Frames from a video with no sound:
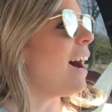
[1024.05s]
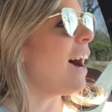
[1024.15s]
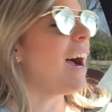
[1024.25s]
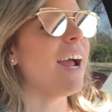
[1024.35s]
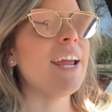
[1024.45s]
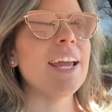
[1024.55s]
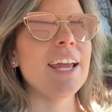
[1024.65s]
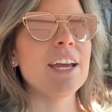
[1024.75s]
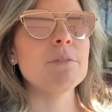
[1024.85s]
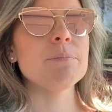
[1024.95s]
I
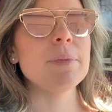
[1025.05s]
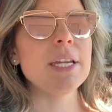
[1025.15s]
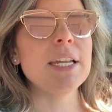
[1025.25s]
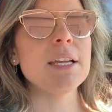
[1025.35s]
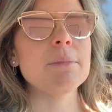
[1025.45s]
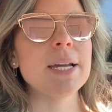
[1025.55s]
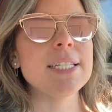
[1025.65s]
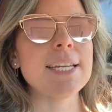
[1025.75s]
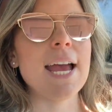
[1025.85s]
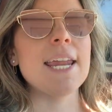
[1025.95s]
am meeting my
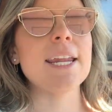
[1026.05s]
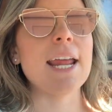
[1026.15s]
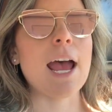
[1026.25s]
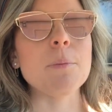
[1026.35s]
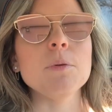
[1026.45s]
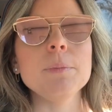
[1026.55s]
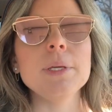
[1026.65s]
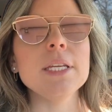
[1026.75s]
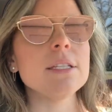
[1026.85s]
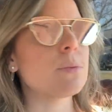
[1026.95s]
dad at
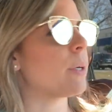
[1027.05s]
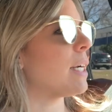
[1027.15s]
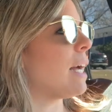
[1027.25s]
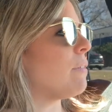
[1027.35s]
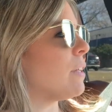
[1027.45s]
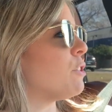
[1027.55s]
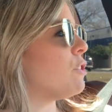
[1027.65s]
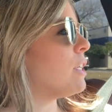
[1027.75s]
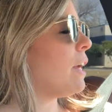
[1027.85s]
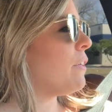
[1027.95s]
Applebee's. We're going to have
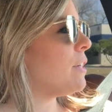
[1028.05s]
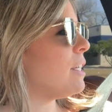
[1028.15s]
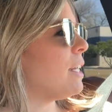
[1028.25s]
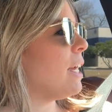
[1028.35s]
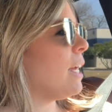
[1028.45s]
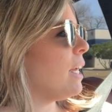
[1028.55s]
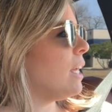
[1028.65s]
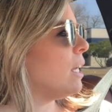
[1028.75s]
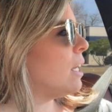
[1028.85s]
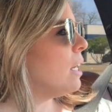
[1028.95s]
lunch together
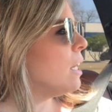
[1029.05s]
today.